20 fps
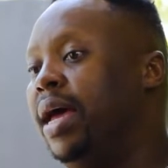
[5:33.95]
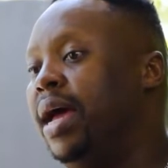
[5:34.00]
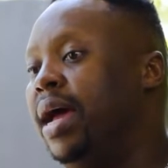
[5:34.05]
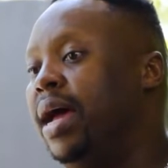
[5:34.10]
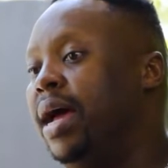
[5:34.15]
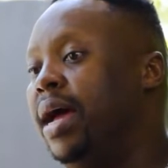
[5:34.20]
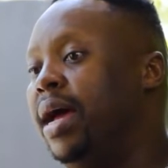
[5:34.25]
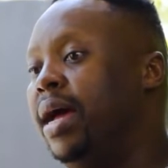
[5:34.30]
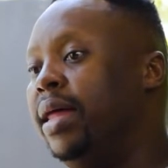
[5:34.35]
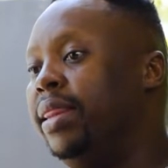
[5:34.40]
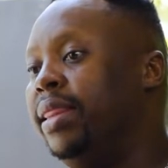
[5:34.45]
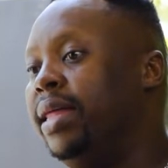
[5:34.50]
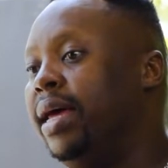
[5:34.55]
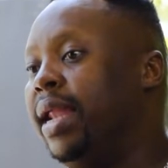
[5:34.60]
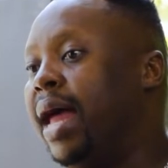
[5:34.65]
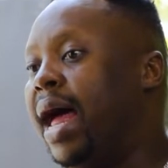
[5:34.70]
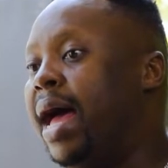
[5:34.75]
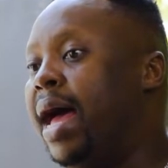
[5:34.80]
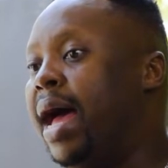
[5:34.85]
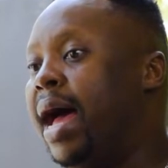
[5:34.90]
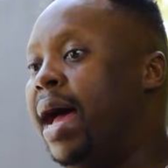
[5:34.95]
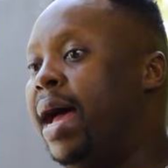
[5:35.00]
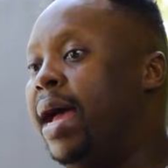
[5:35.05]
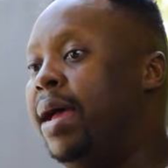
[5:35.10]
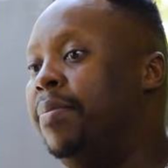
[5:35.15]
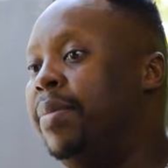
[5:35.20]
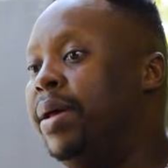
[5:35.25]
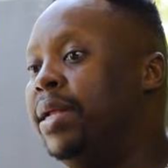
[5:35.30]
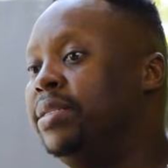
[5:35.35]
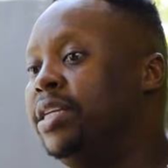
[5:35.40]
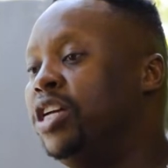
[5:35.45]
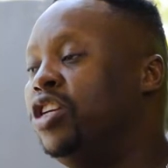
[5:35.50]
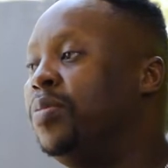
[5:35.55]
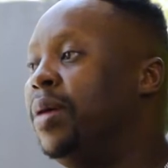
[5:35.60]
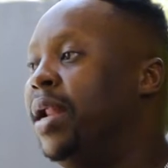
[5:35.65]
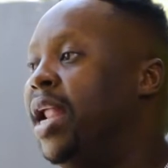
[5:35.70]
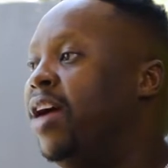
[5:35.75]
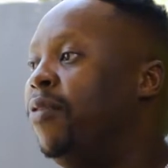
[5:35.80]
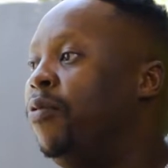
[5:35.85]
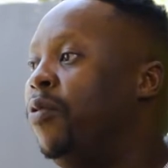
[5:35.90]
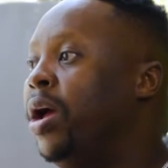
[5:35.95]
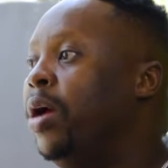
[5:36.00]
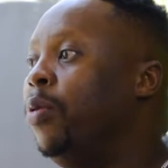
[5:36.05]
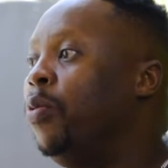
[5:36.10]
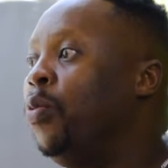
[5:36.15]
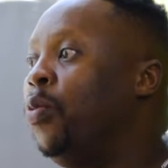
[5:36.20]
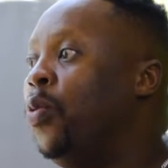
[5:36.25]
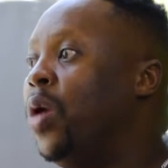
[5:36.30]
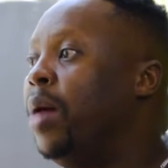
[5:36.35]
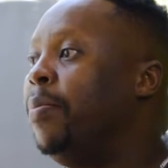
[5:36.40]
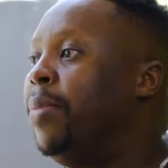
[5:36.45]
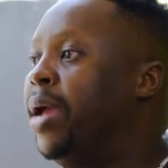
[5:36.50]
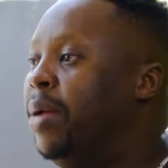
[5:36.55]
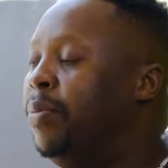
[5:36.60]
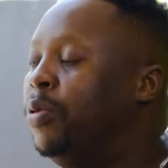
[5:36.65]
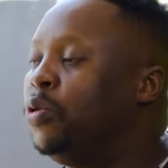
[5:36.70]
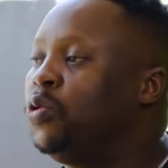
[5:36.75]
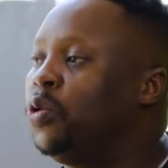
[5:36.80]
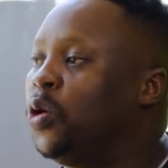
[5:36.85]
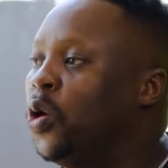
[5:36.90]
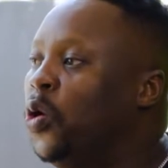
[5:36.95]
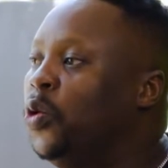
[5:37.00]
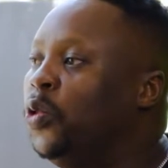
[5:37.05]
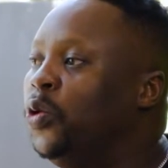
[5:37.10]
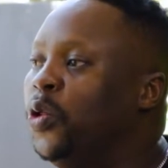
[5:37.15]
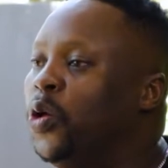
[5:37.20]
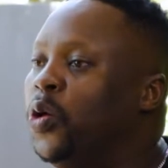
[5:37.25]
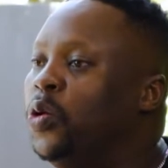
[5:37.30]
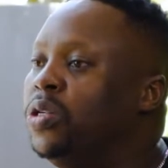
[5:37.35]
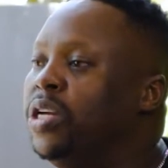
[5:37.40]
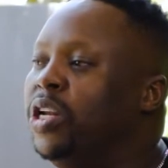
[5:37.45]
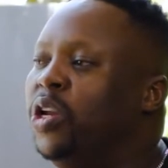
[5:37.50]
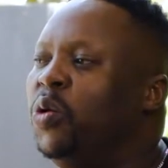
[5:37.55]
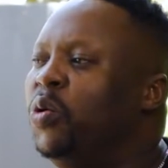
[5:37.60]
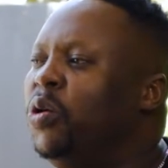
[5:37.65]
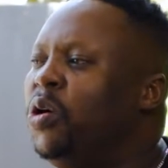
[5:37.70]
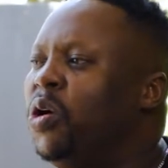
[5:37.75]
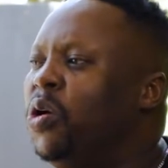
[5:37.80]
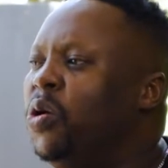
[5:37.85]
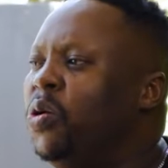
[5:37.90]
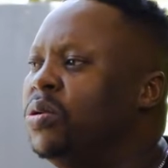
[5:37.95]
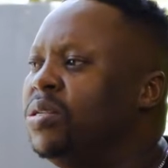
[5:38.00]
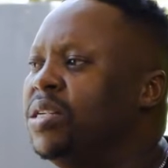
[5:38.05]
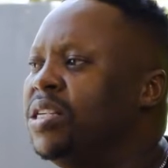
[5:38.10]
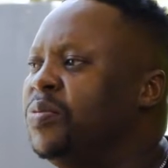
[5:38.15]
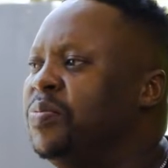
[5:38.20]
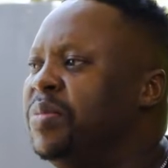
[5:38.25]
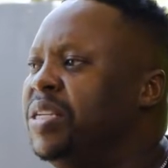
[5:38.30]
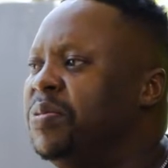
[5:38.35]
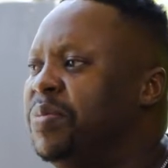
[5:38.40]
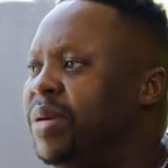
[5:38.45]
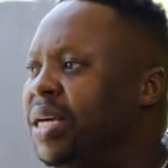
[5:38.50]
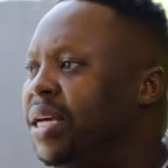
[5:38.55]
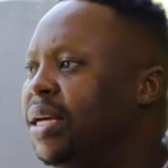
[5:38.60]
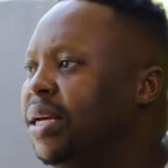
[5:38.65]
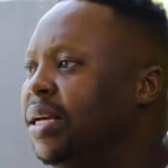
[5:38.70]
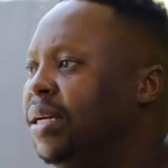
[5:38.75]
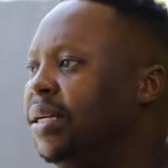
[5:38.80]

that I'm at a stage in my life where I'm able to go through those and no clauses miss me.